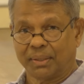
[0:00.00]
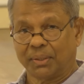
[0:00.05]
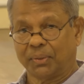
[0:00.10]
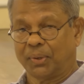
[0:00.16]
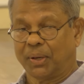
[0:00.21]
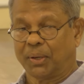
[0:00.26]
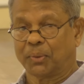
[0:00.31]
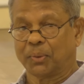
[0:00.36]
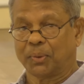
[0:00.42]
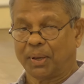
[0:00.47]
You
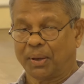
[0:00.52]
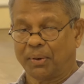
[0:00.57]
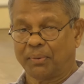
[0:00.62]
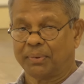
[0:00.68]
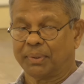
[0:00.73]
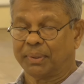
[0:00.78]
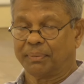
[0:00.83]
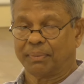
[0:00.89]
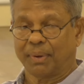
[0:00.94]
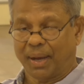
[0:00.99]
have to
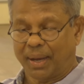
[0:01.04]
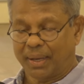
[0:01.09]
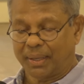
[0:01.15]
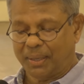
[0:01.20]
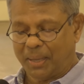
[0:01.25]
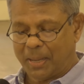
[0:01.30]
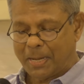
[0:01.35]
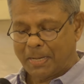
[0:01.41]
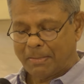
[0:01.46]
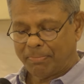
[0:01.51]
have
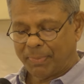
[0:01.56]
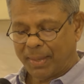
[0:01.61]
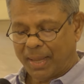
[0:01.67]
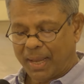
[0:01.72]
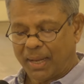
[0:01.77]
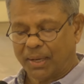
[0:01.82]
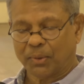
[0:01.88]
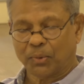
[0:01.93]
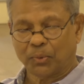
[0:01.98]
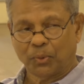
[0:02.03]
eye
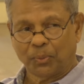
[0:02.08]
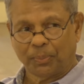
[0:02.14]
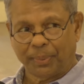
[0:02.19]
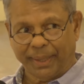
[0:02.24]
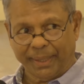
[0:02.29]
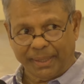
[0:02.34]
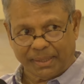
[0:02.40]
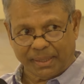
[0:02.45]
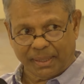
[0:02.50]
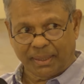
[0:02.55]
and
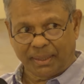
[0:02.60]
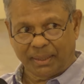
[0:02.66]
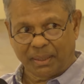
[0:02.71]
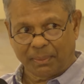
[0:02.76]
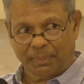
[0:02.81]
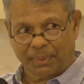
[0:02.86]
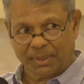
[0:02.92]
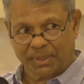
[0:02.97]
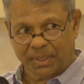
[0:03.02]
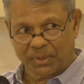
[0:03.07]
rupecha, in the
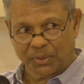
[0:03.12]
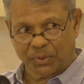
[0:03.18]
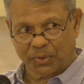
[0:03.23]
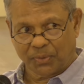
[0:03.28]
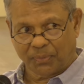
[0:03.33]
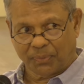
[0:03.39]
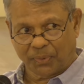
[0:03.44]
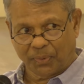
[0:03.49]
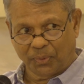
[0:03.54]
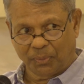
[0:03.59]
presence
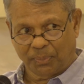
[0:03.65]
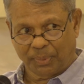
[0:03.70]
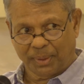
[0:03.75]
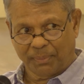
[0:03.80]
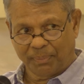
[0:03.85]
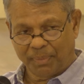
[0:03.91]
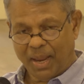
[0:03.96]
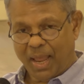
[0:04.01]
of rupa.